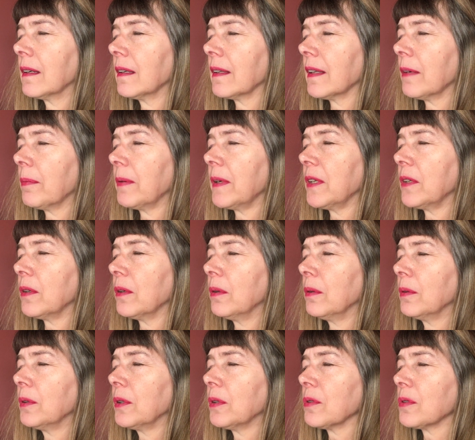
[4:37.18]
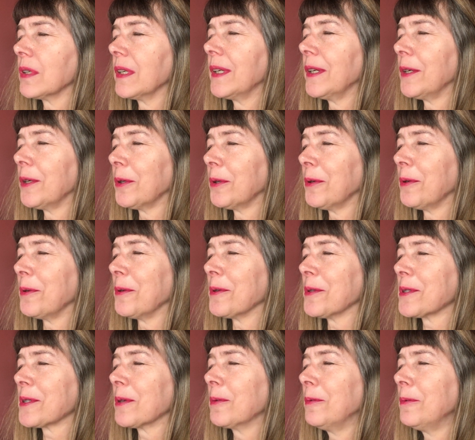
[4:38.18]
that we don't usually
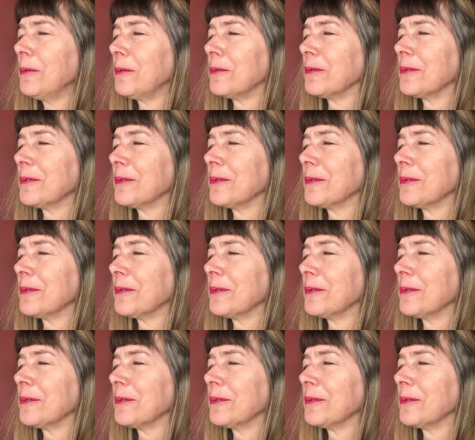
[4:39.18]
use. Oof.